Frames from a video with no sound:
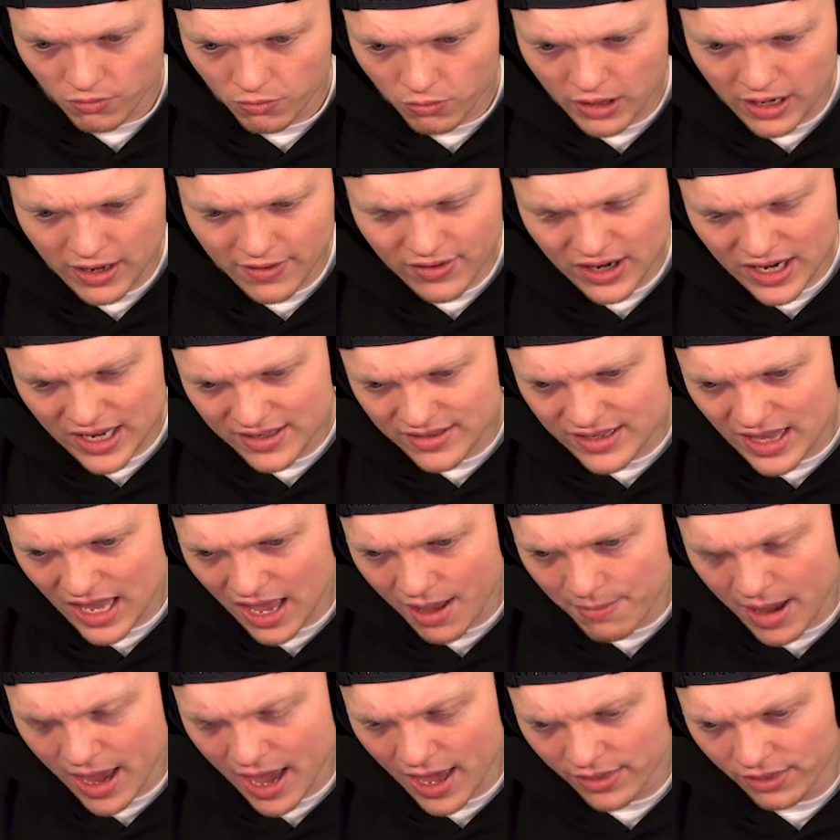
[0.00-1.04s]
What even is that
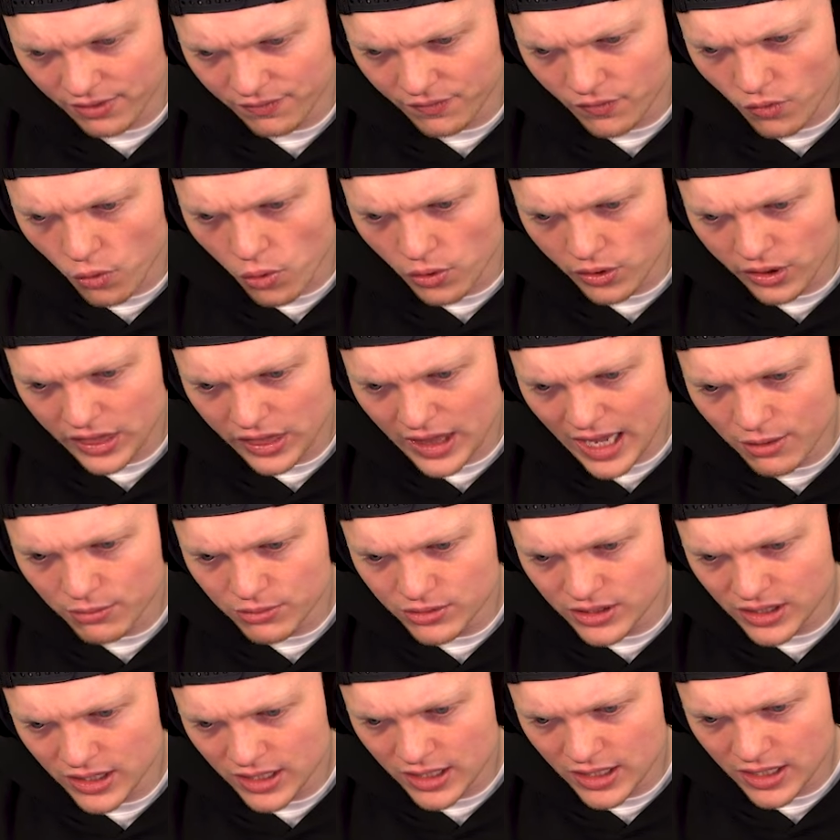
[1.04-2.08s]
math?
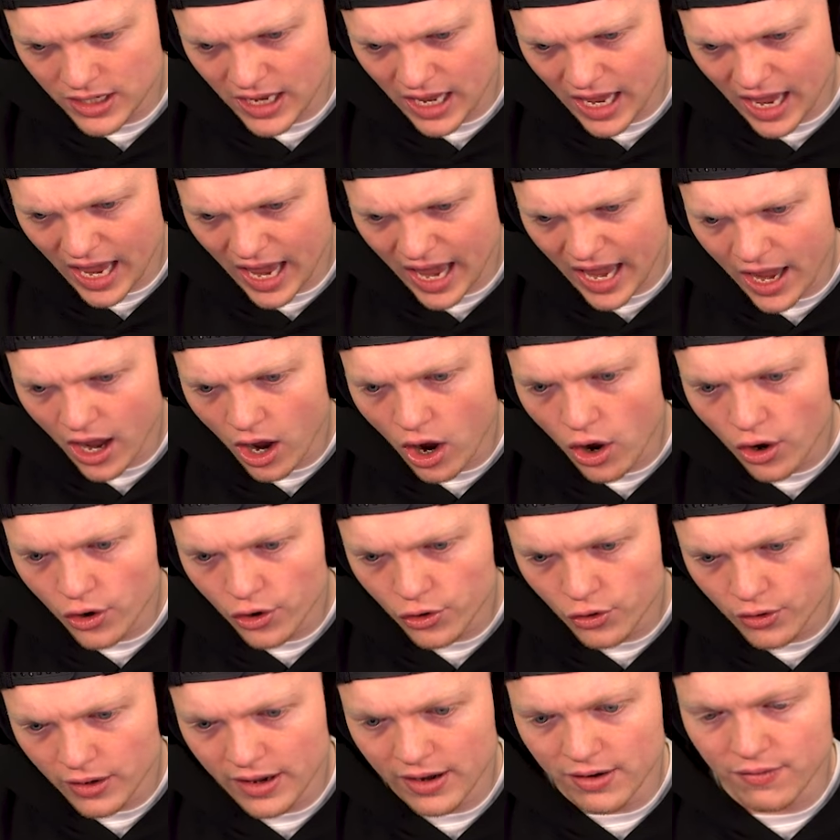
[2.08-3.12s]

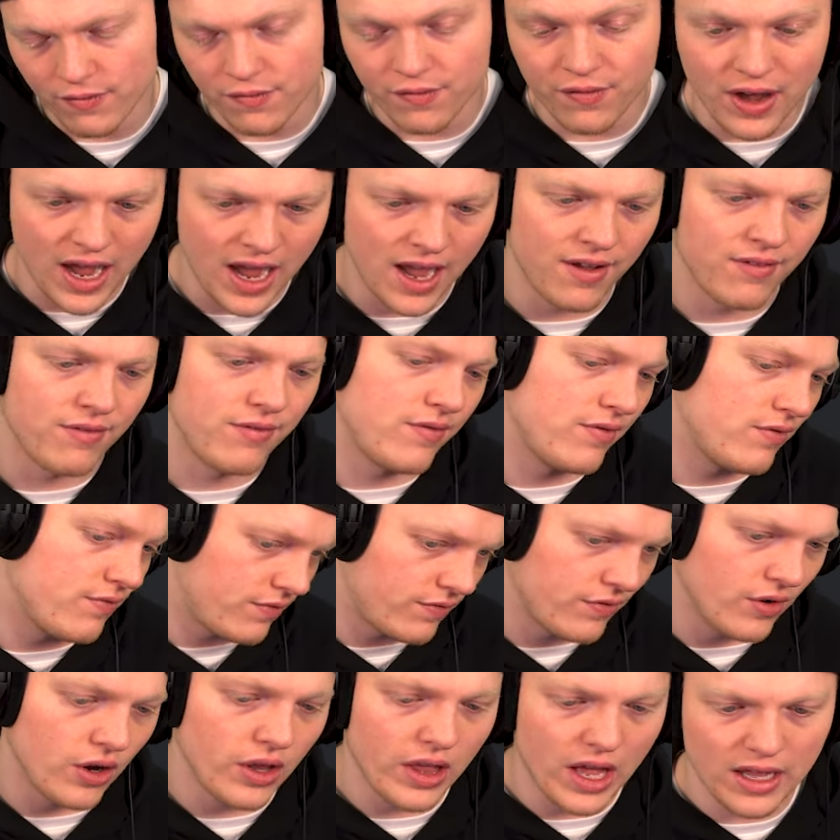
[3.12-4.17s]
4,805.
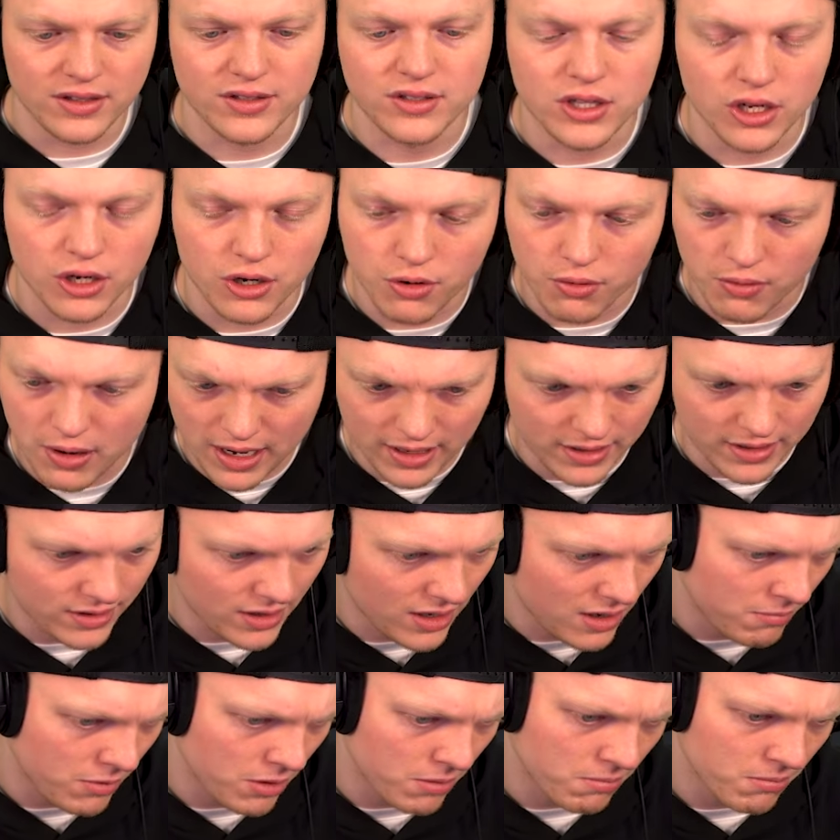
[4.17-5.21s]
Well, that's the correct
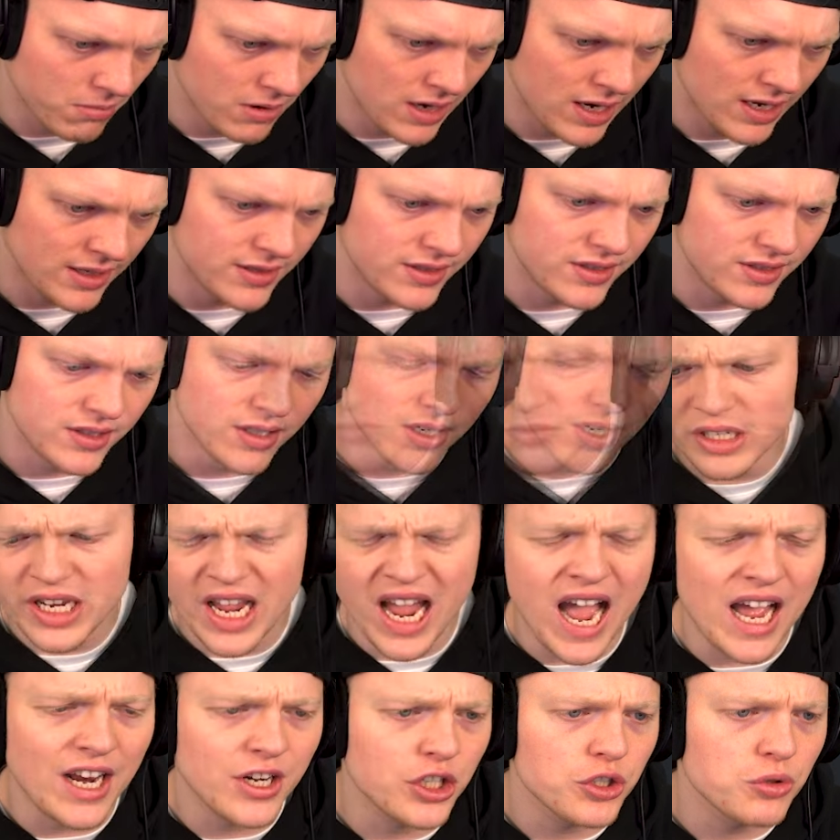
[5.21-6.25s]
number, but yeah,
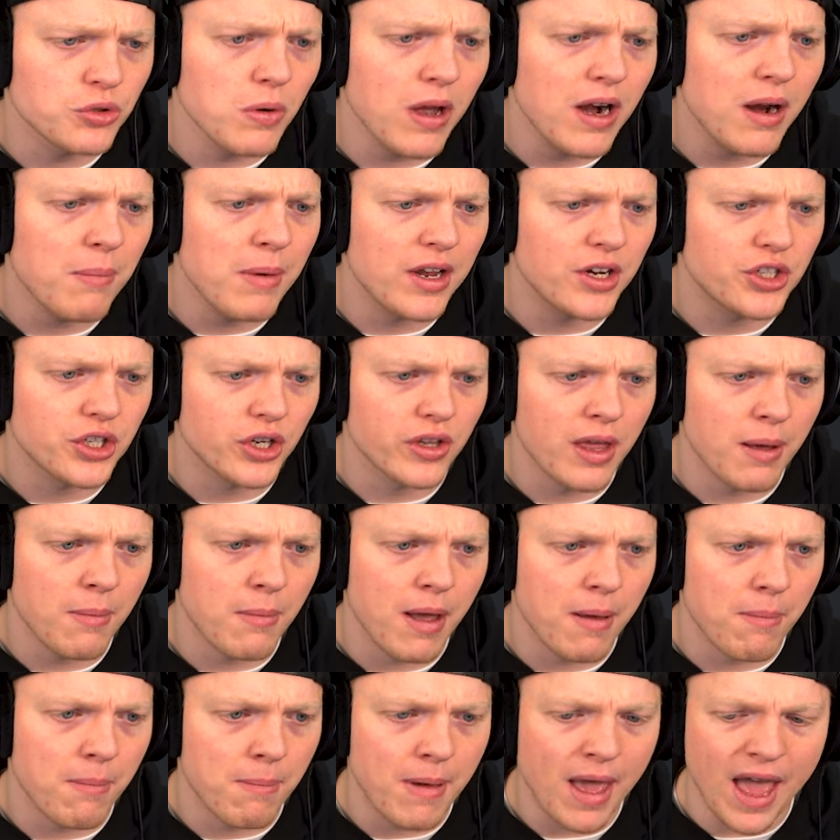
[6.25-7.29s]
I just want to make sure that
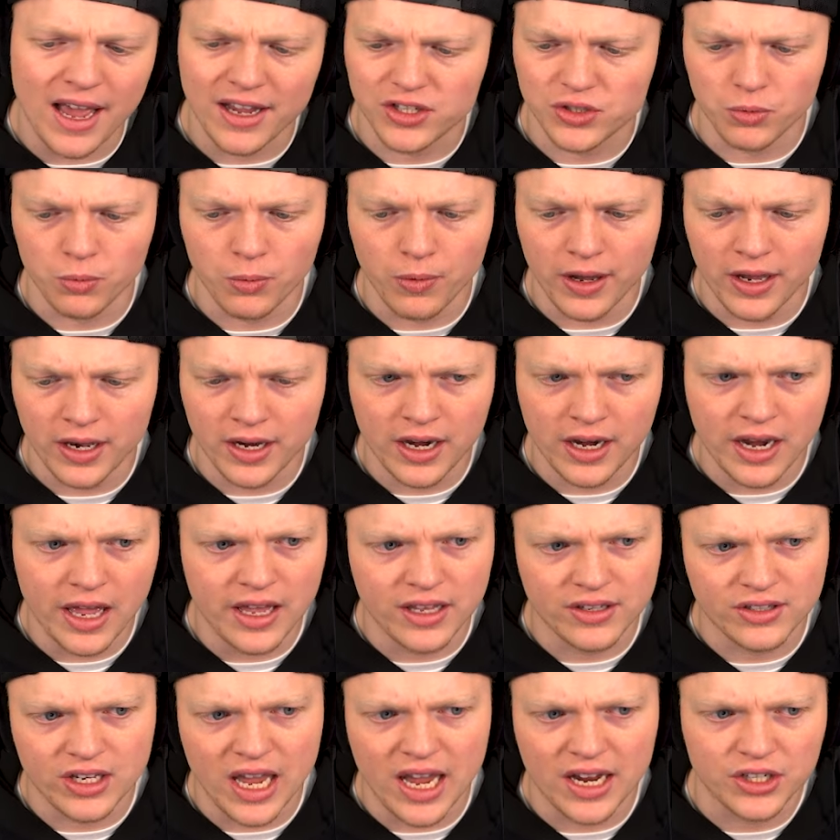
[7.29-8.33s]
my max win
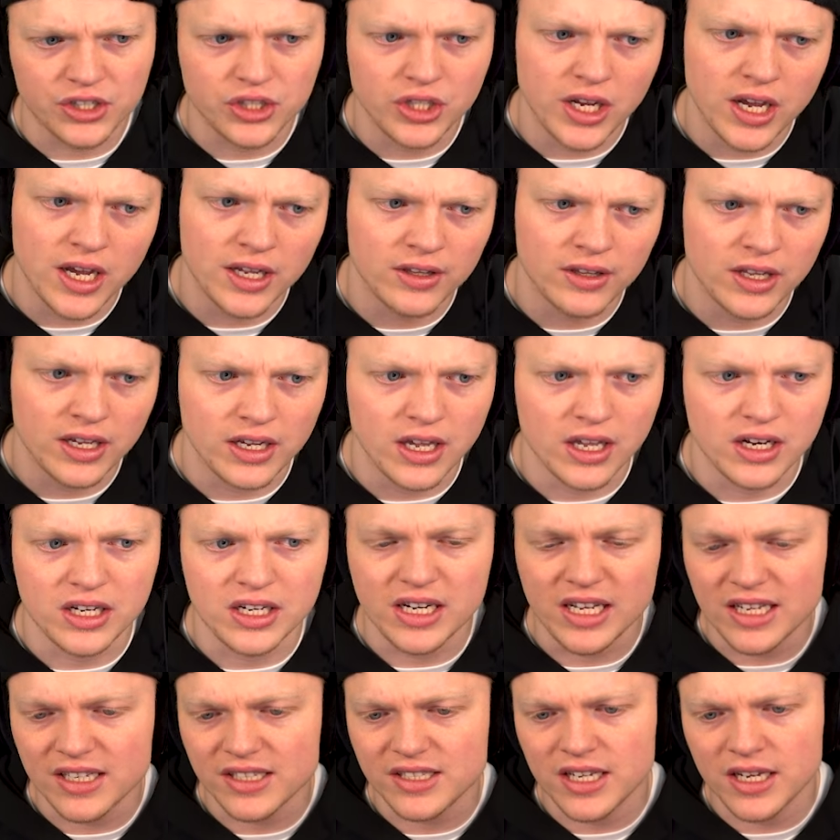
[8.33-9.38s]
is actually on like a
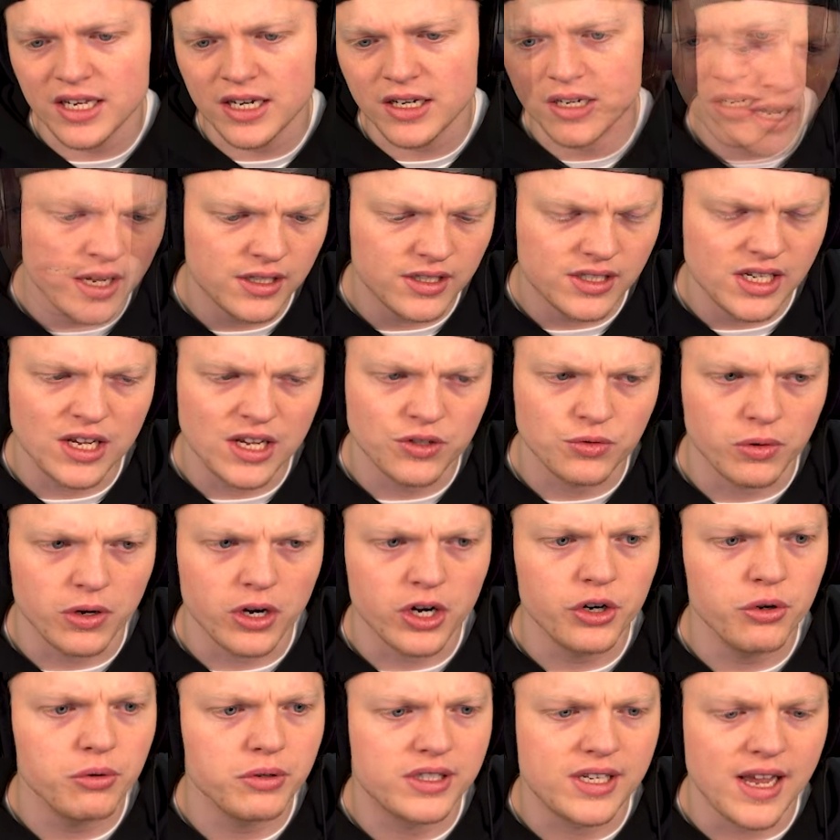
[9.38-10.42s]
decent size. We're gonna
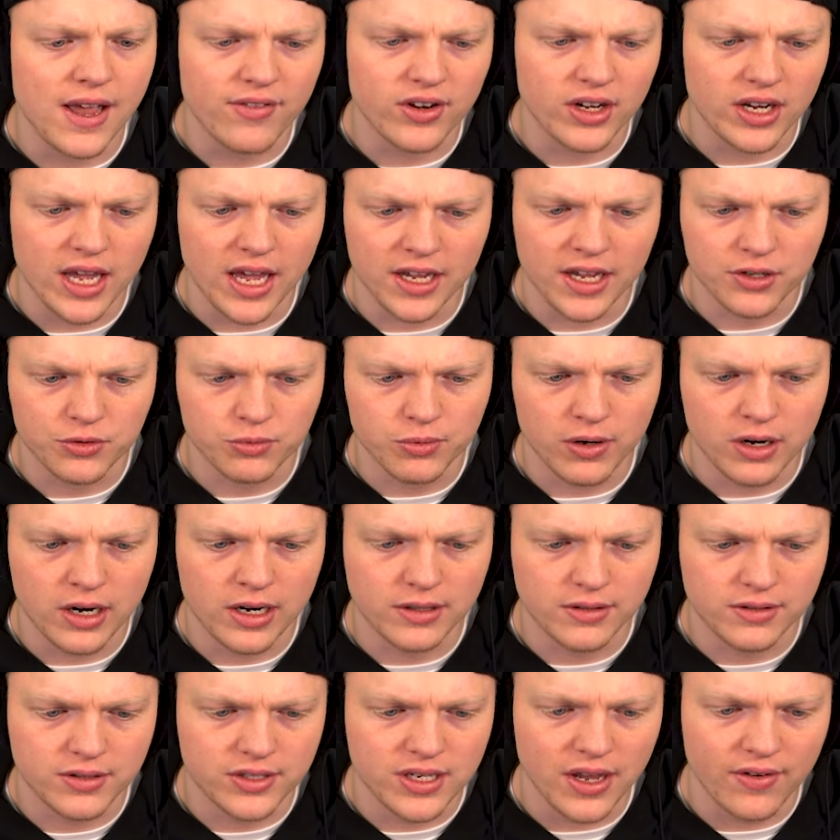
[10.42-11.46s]
do a 7k because we're
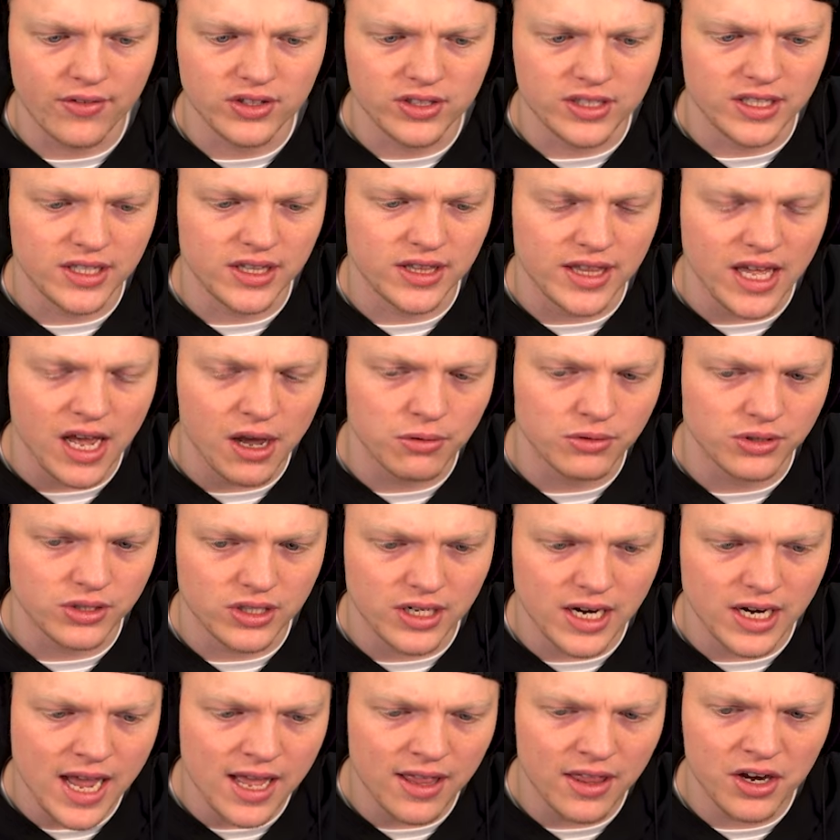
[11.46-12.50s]
at
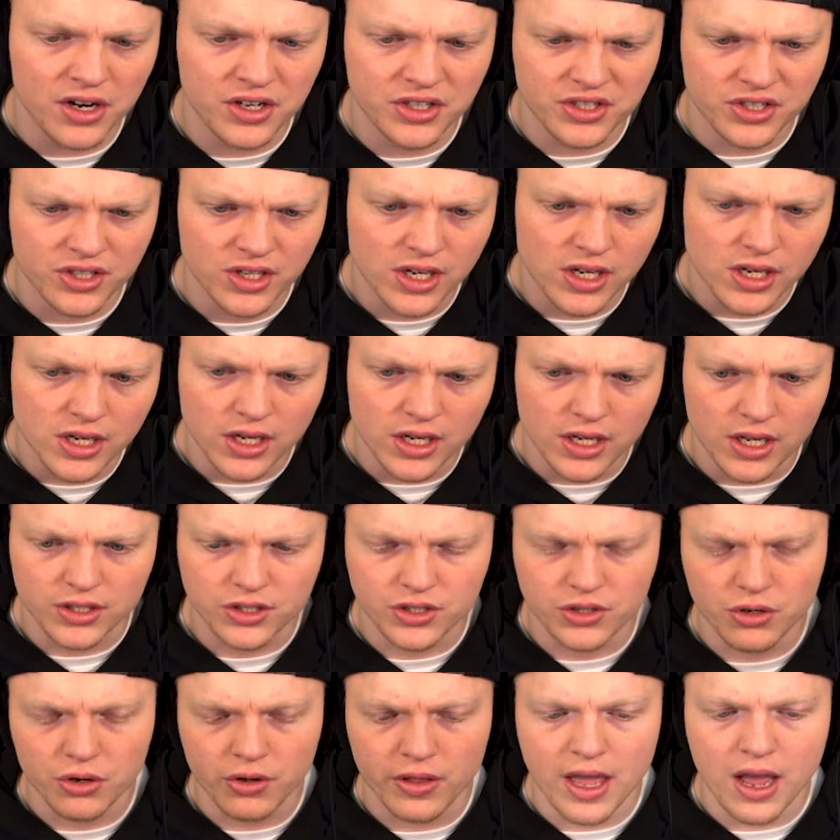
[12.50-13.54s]
$17,000. Let's
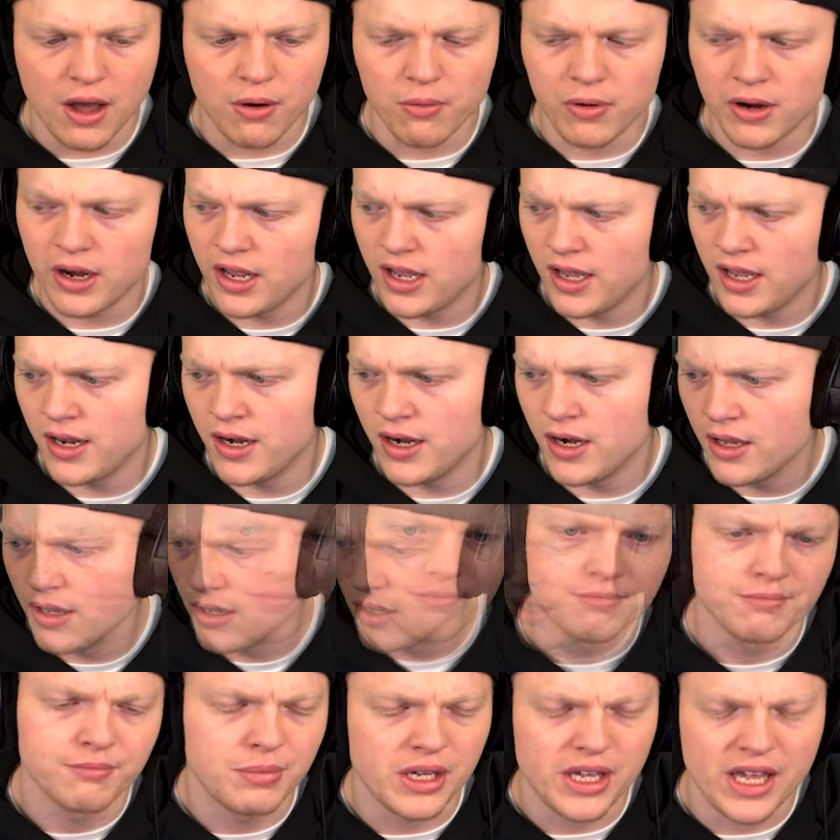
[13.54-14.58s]
throw that one in.
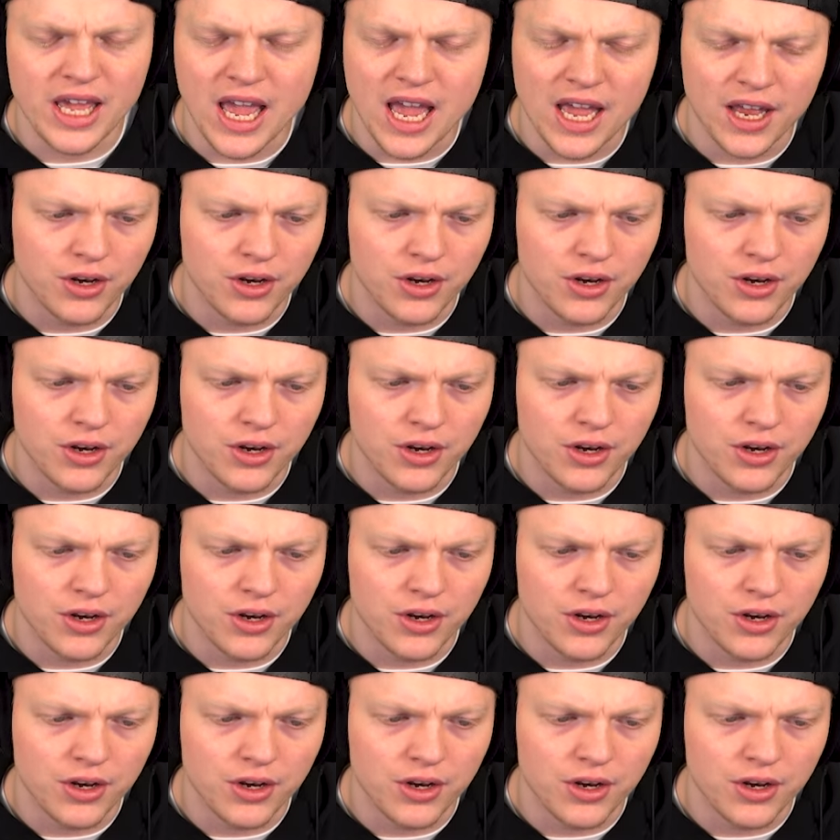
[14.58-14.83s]
But yeah,